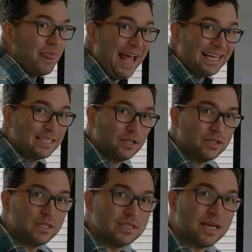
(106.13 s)
That
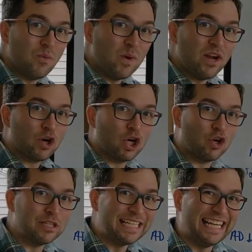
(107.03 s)
tells us that we are
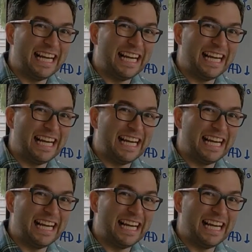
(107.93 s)
currently